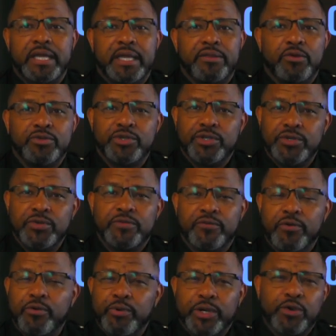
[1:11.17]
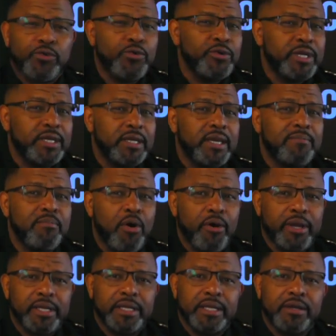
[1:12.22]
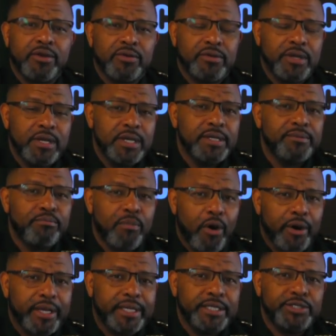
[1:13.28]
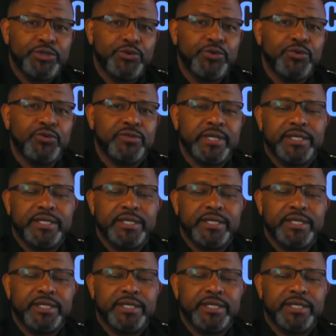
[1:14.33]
and those are used for recruiting and marketing tools.